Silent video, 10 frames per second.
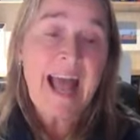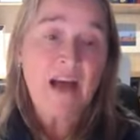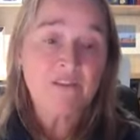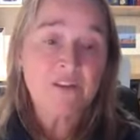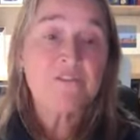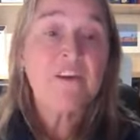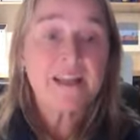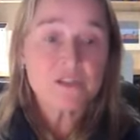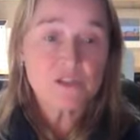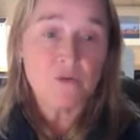have an
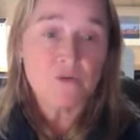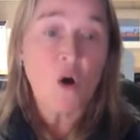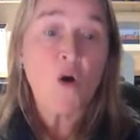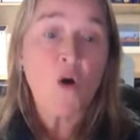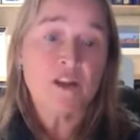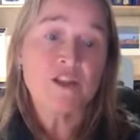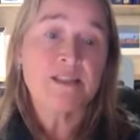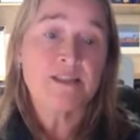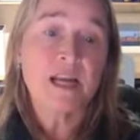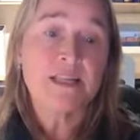effect on hot
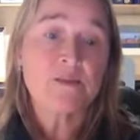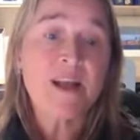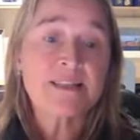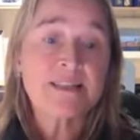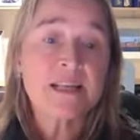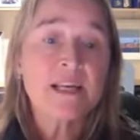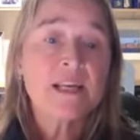flushes and night sweats.